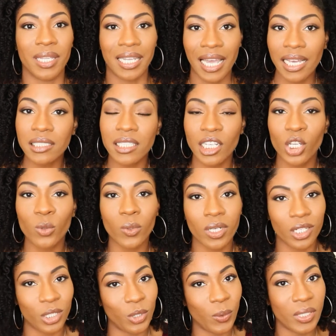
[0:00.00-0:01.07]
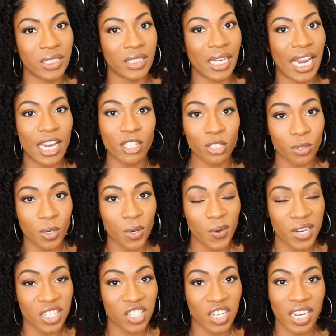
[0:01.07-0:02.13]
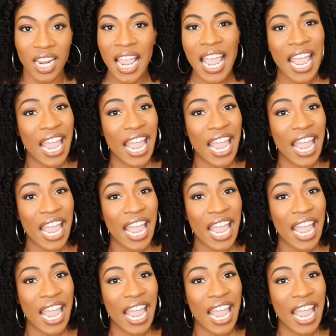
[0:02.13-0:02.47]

The last thing you want to do is to answer a question